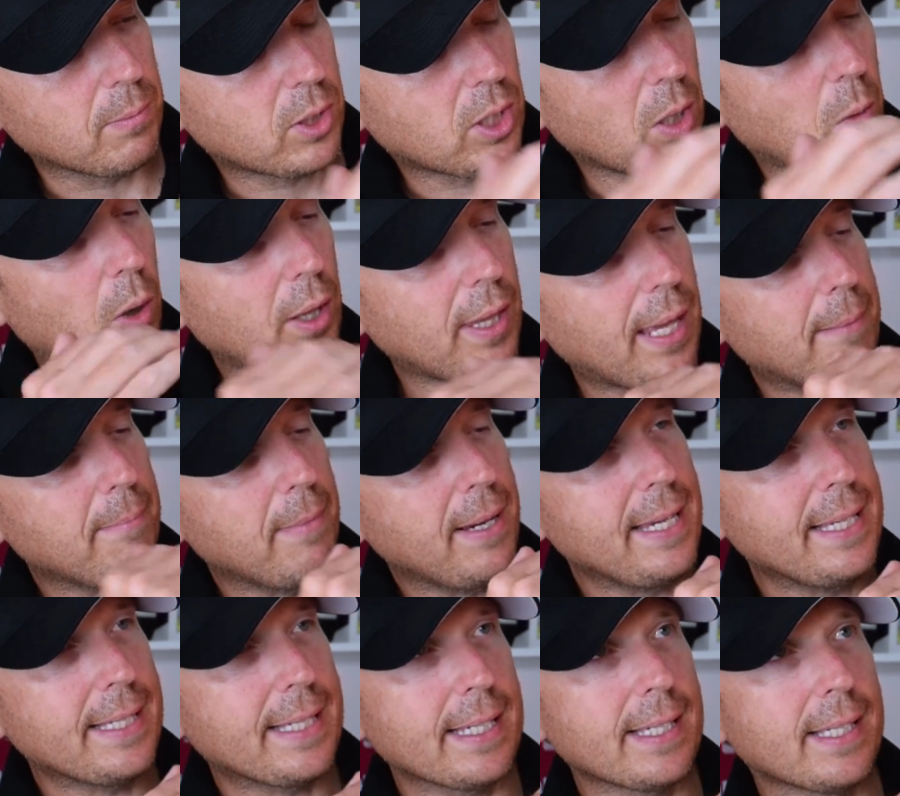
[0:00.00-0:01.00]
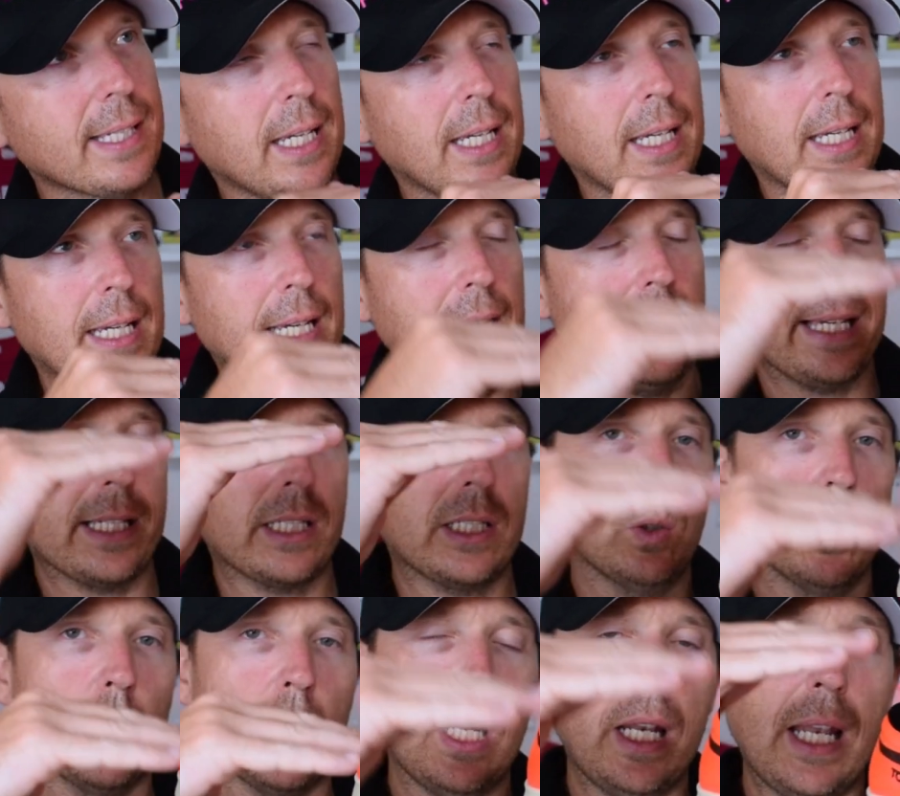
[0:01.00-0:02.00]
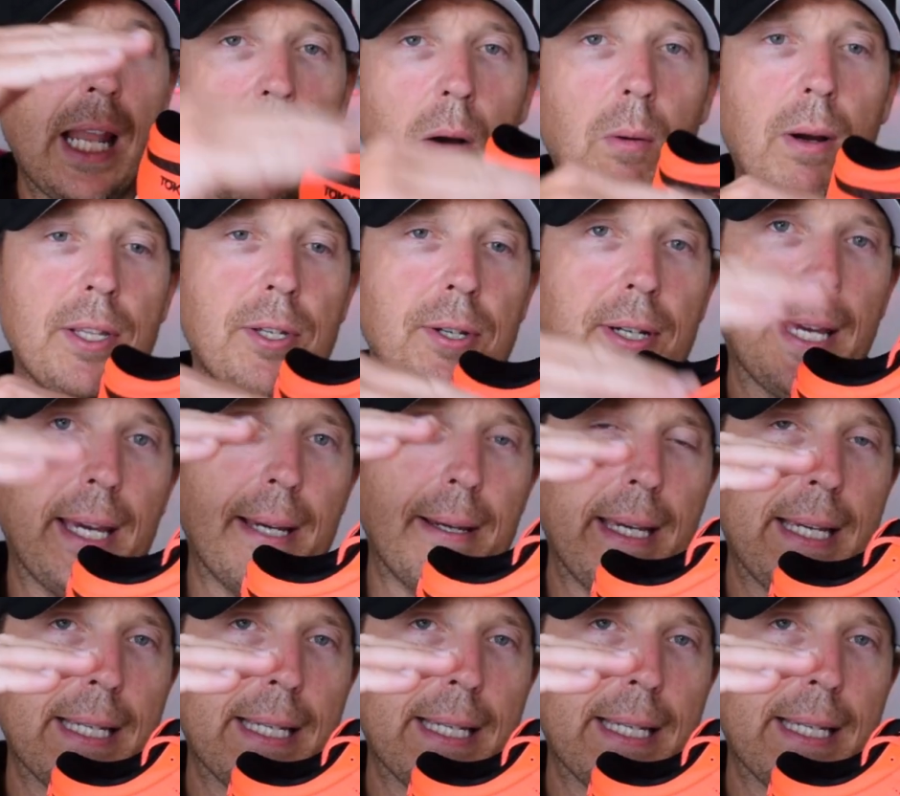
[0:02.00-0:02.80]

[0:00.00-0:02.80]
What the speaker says: So what that means is it's sort of lower and you get,